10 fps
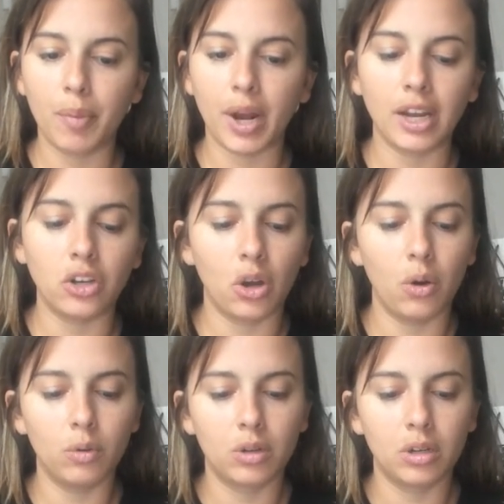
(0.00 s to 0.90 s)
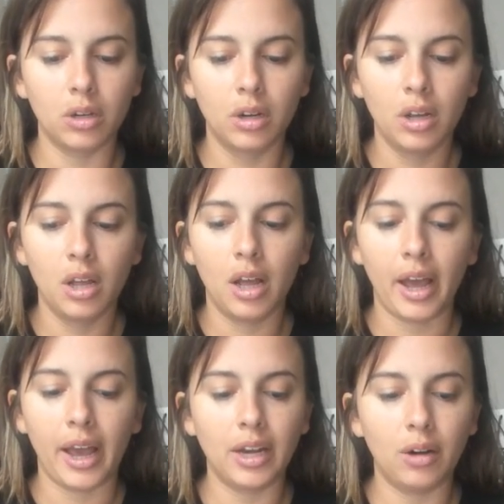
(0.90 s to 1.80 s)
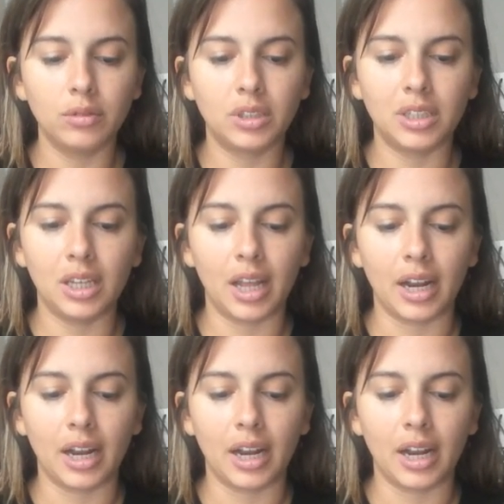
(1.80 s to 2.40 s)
but I don't see that.